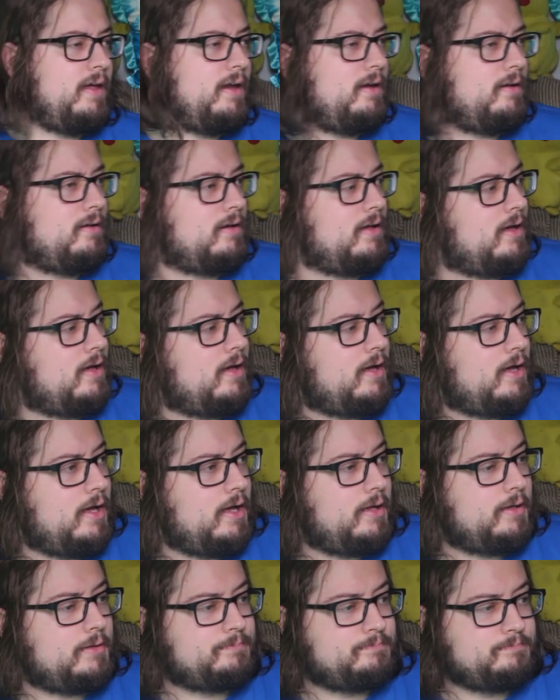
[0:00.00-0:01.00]
then,
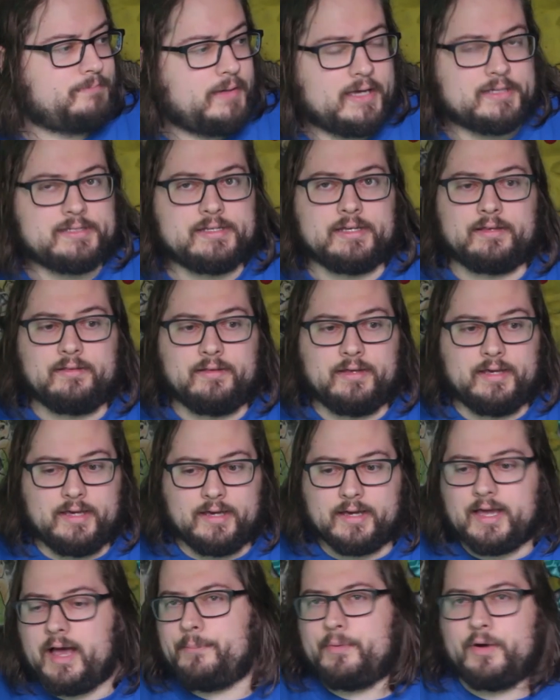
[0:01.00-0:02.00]
uh, basically,
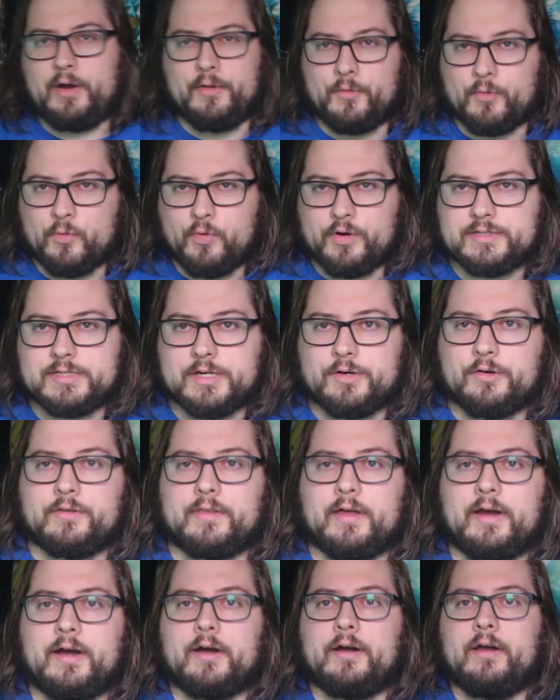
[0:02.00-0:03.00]
a couple other ones here or
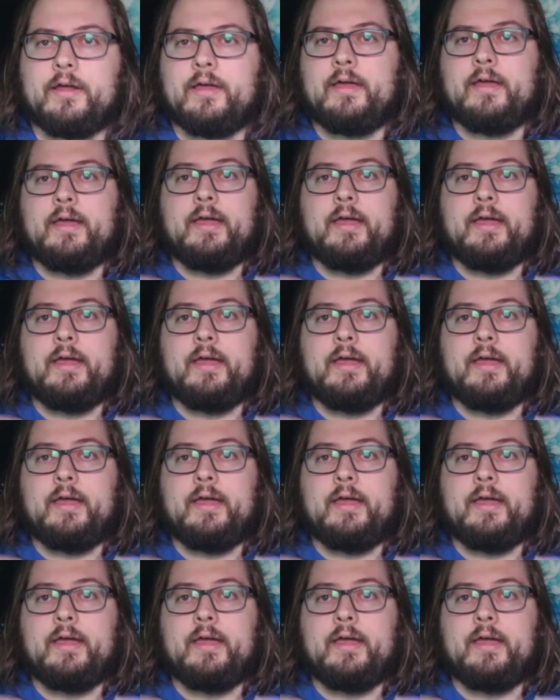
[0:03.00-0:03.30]
there.